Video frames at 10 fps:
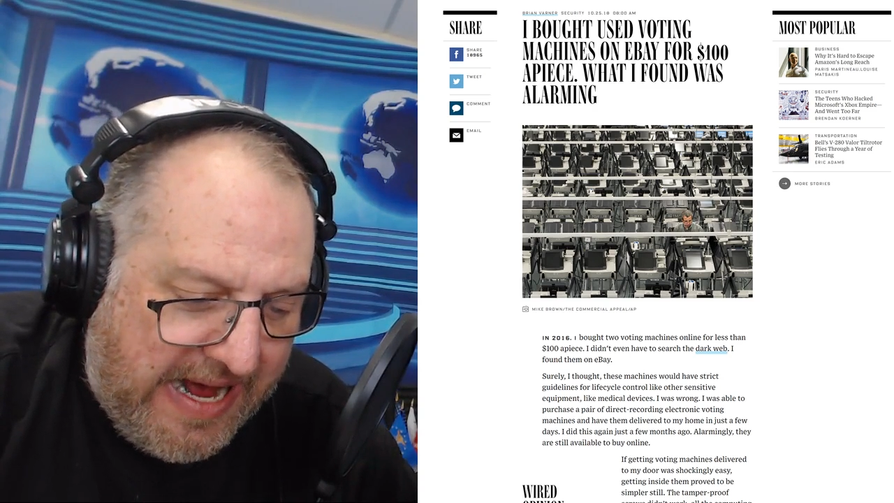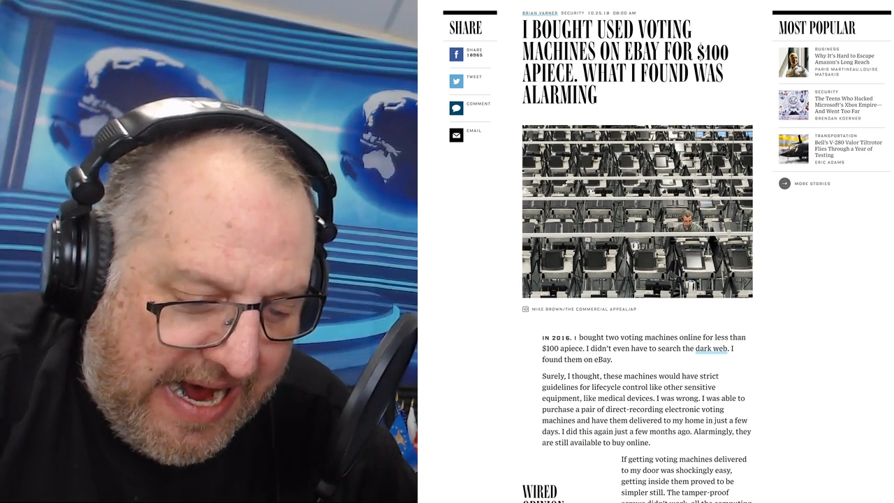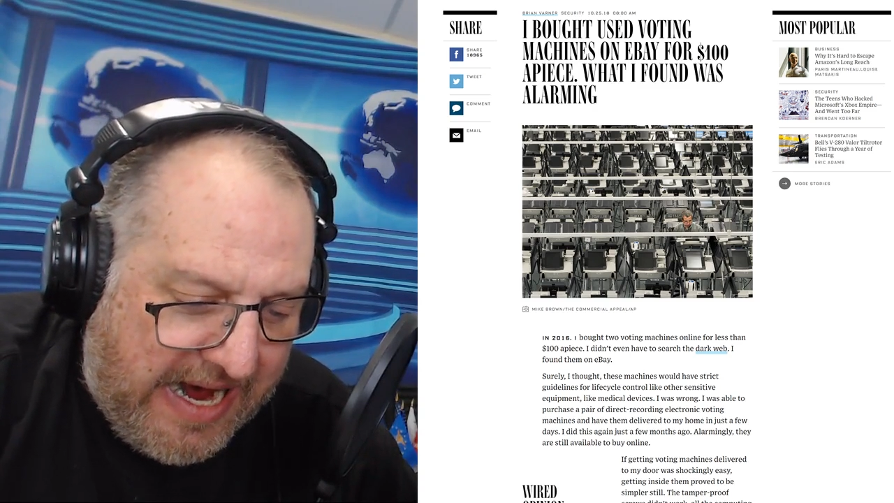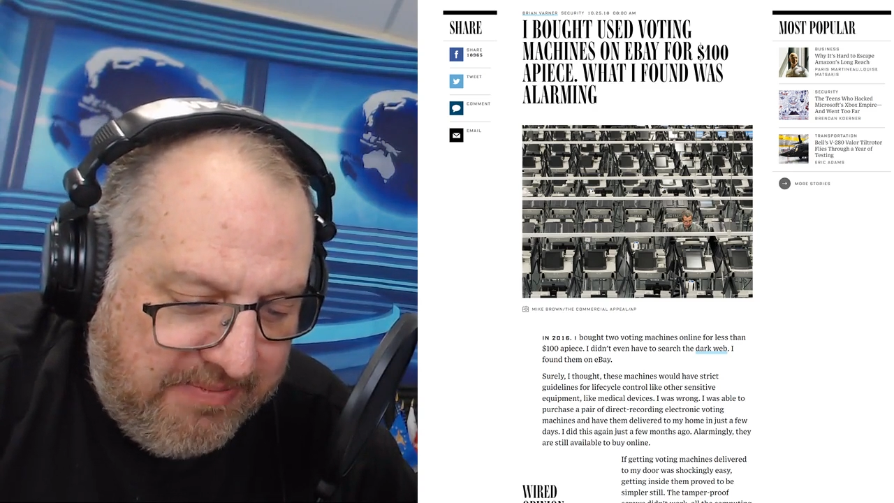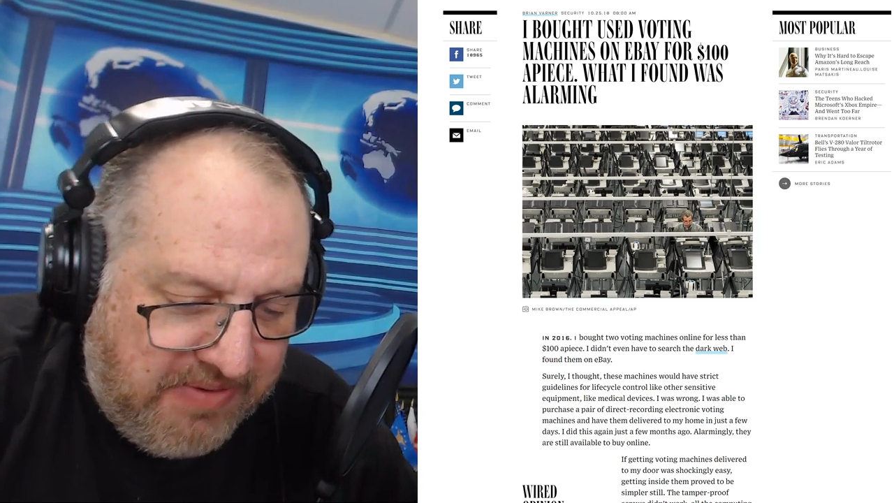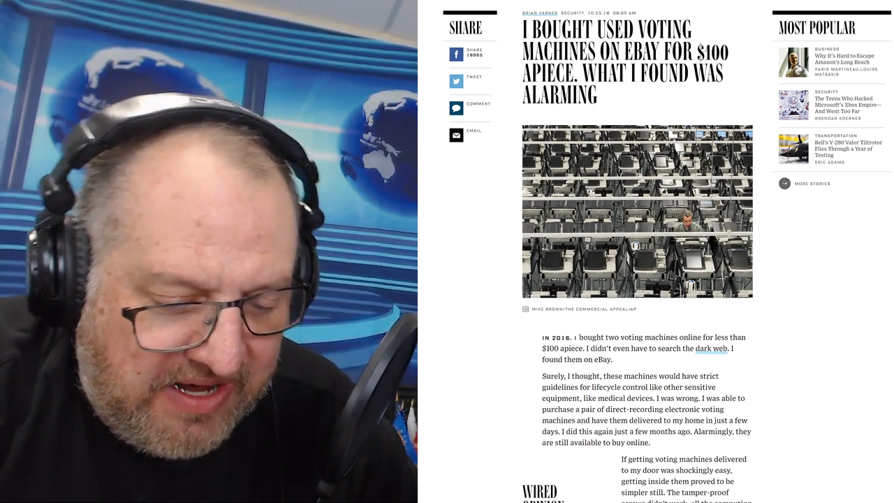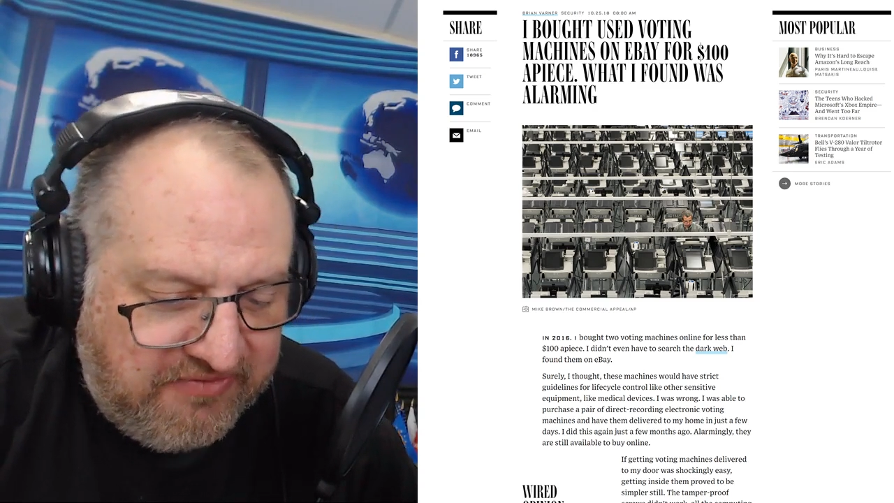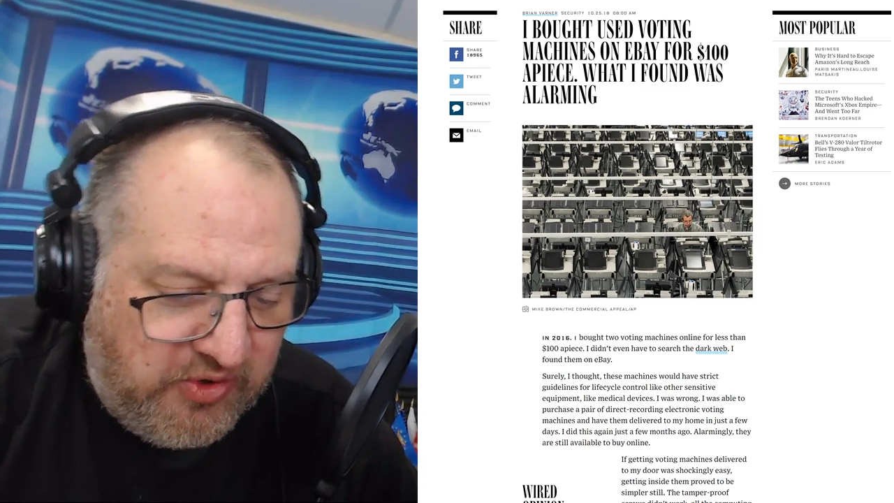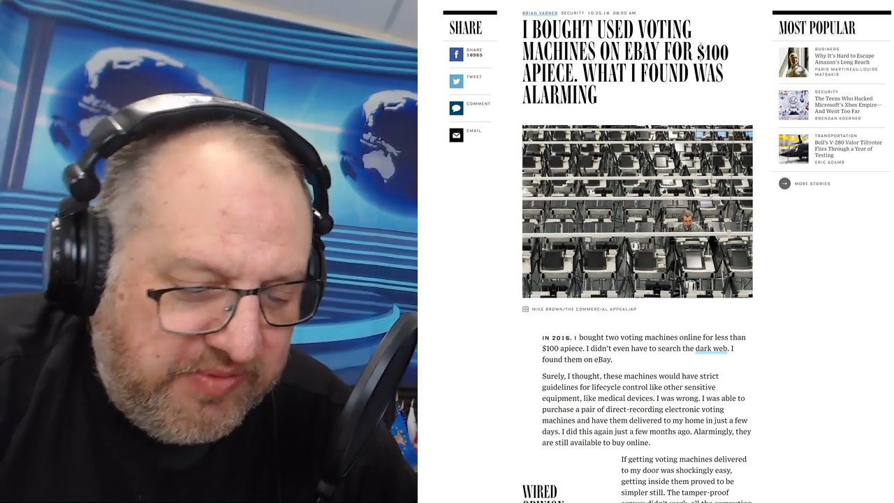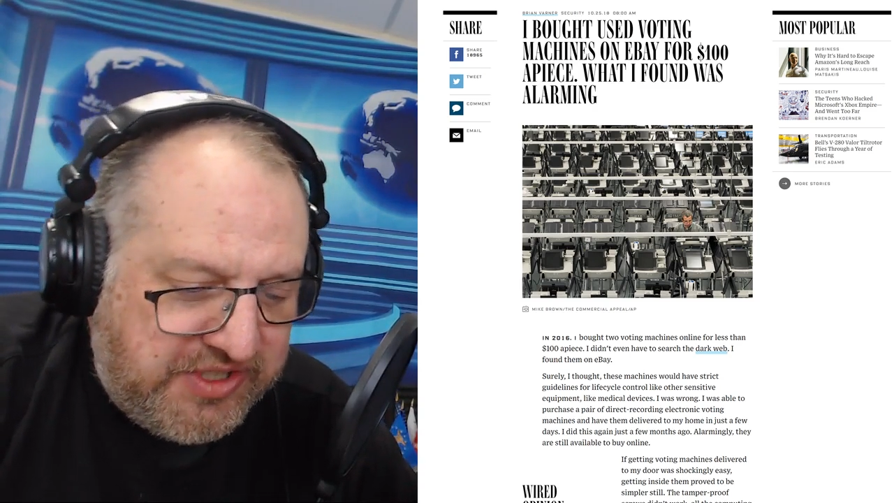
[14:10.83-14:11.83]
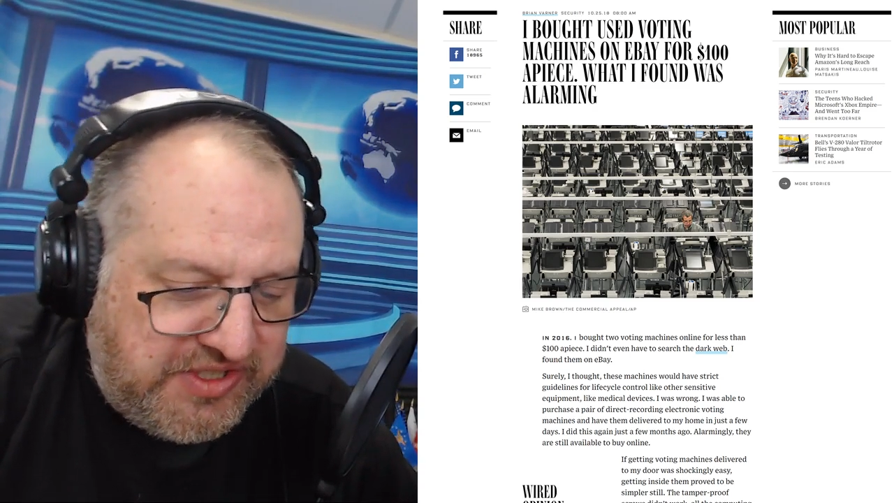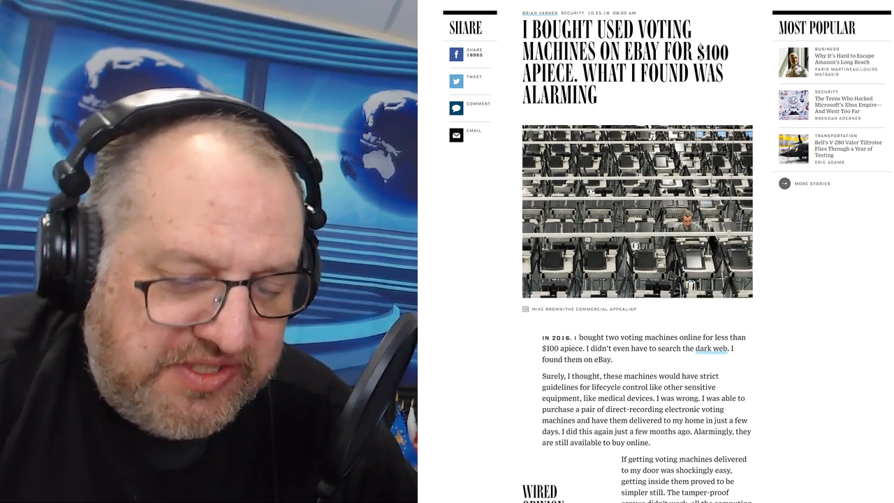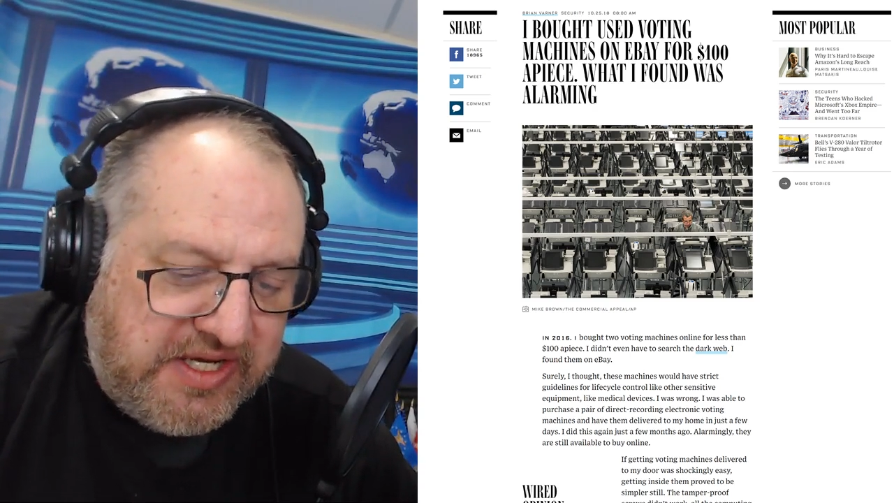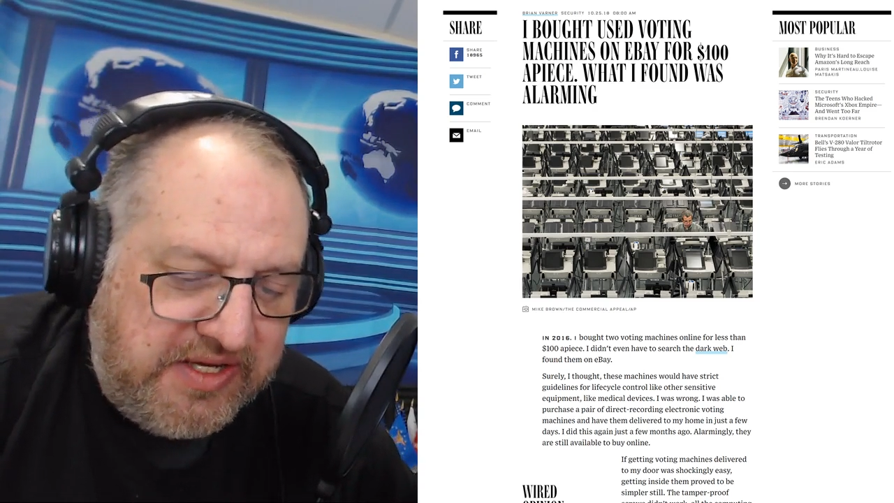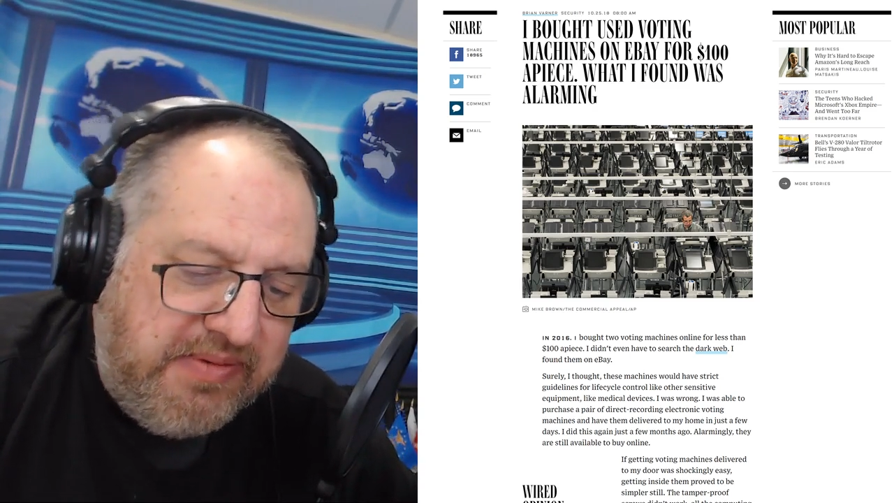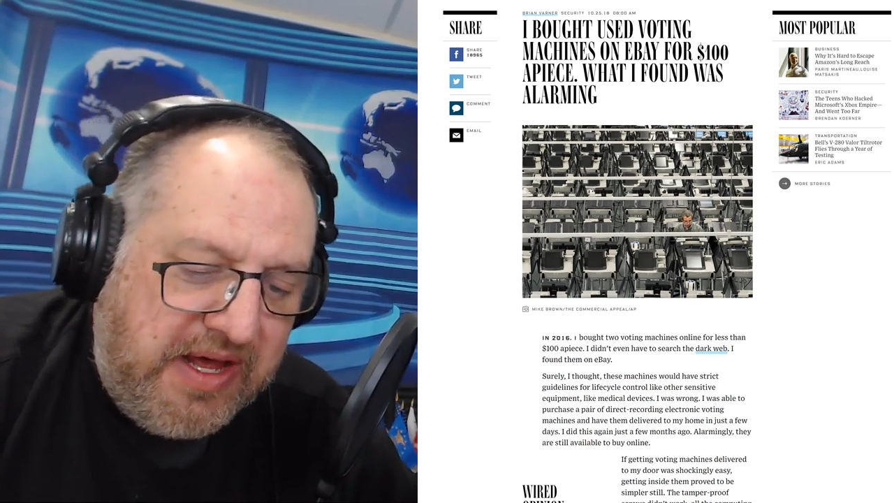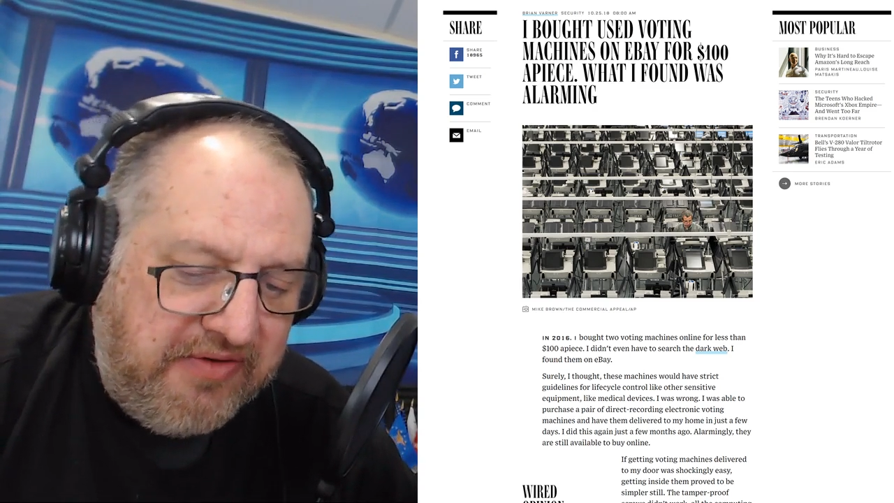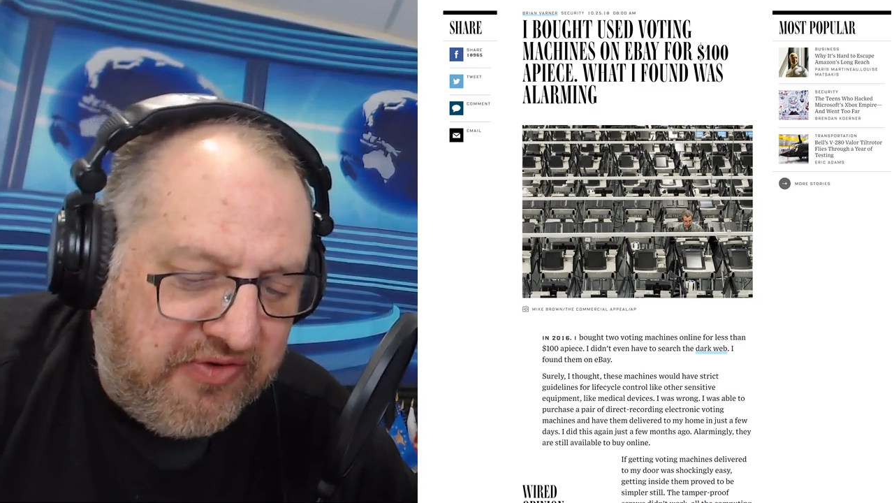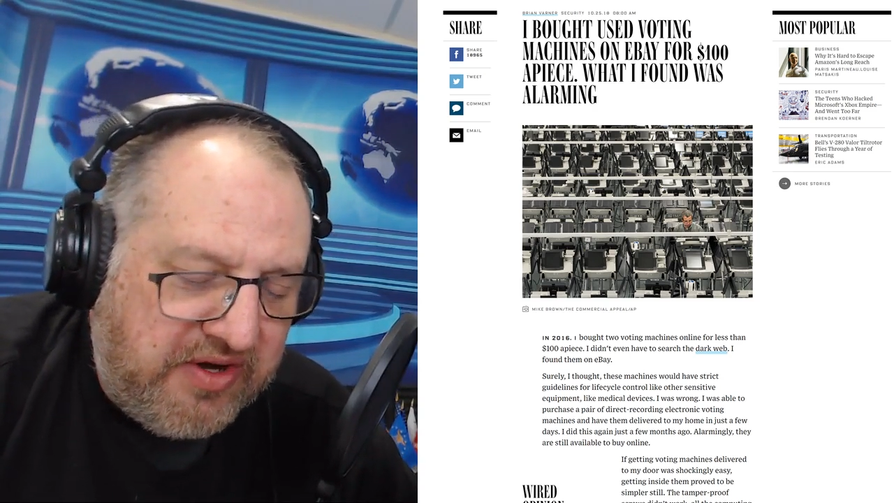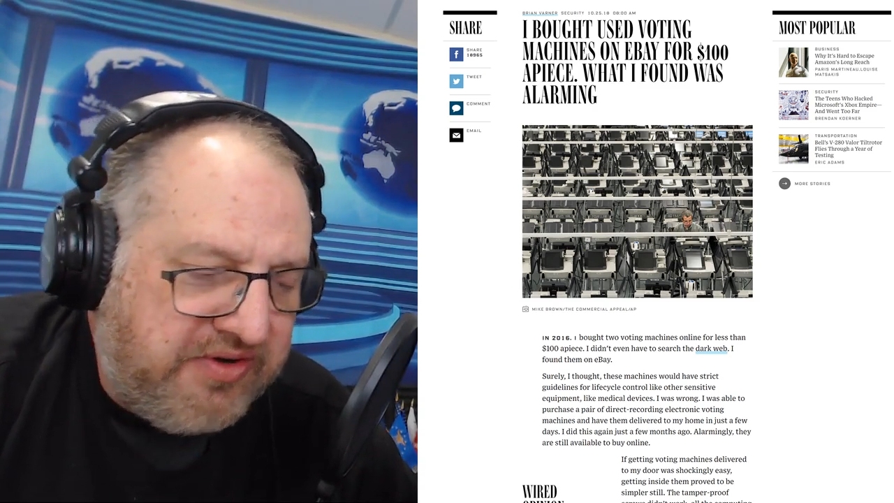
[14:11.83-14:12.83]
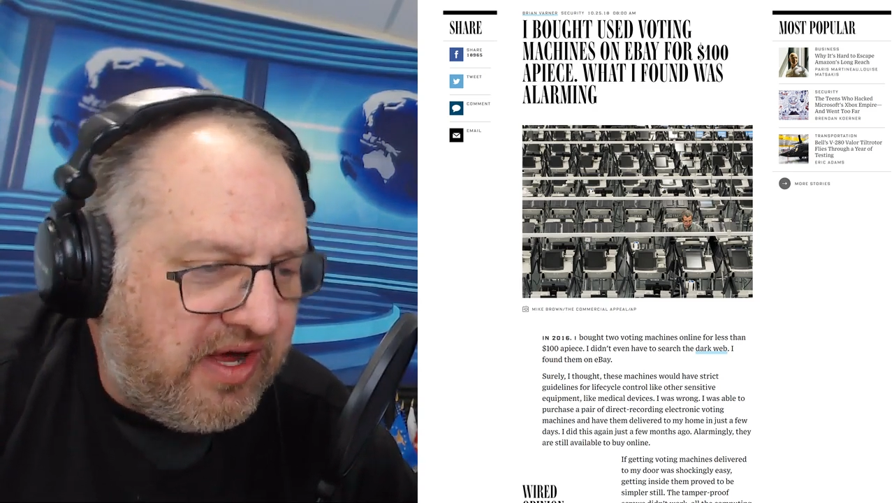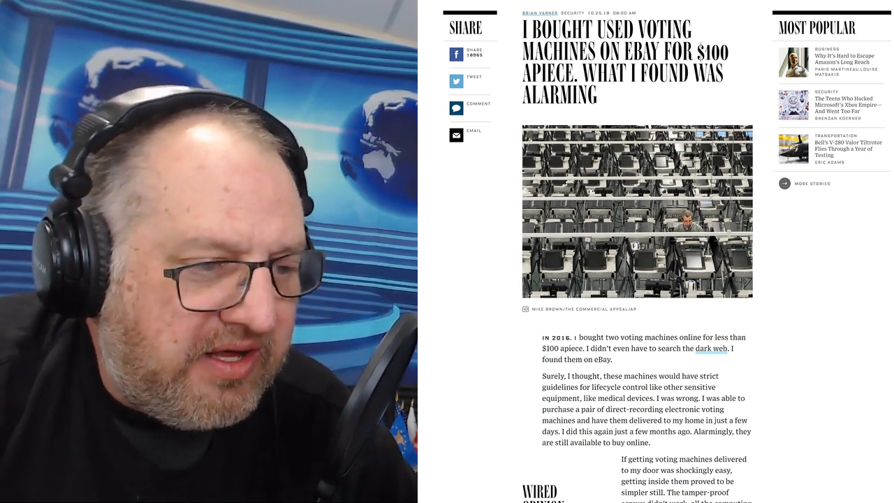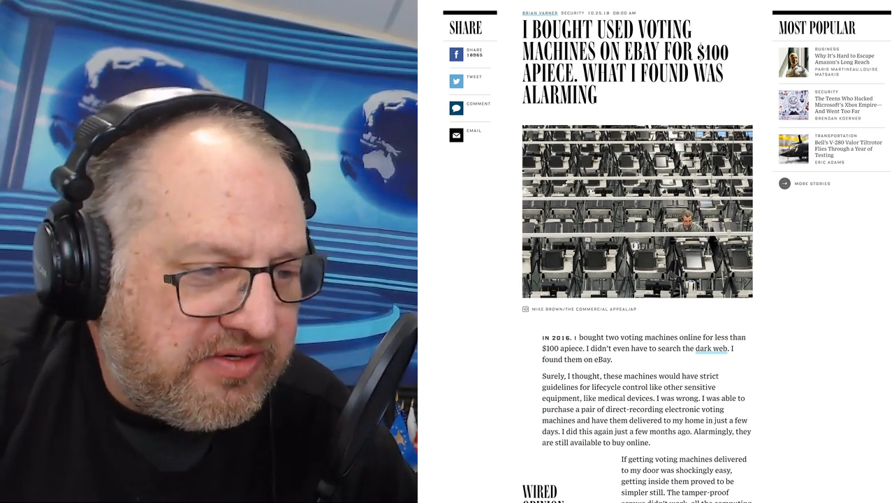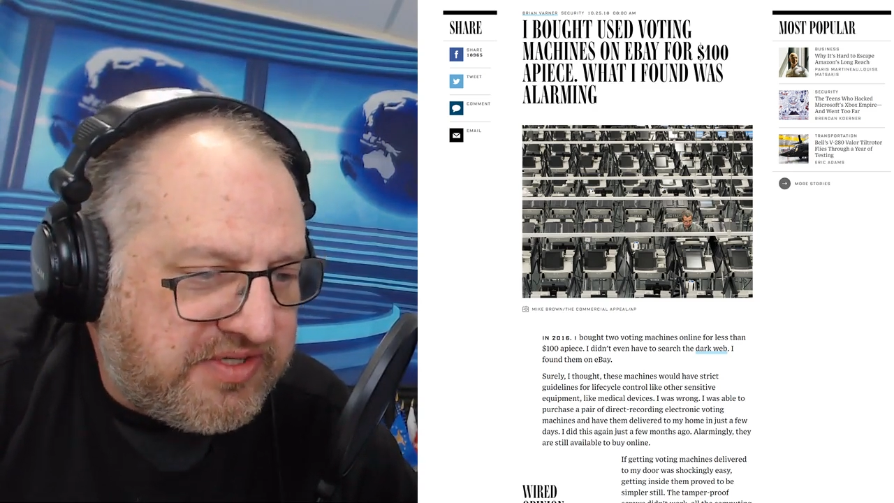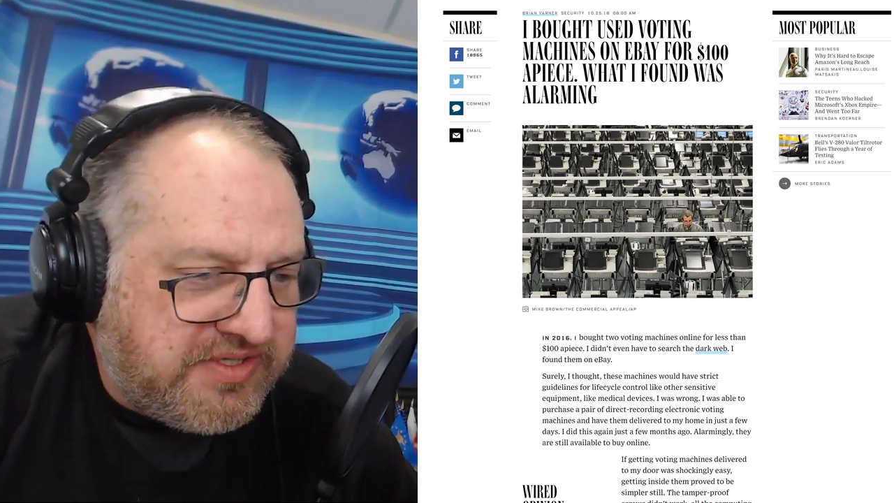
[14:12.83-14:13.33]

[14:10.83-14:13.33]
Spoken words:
I bought voting machines on eBay for $100,